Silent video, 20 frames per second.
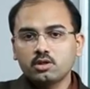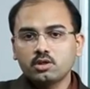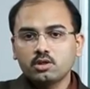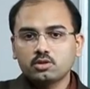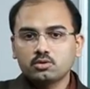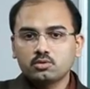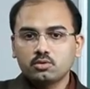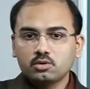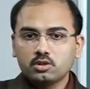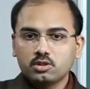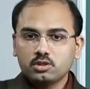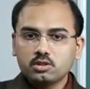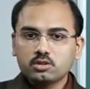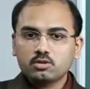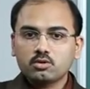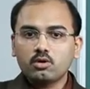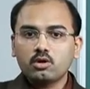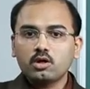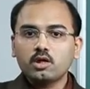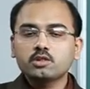So this is
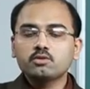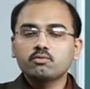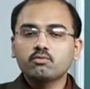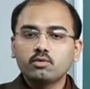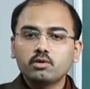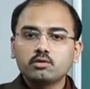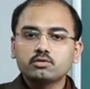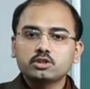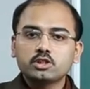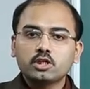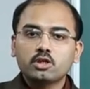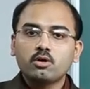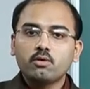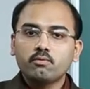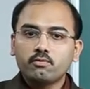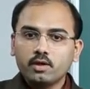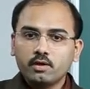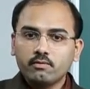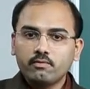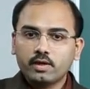called as
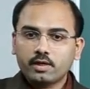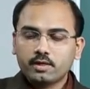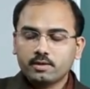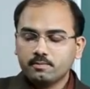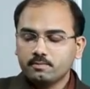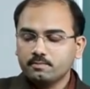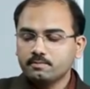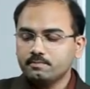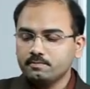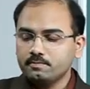Wolff-Chaikoff effect.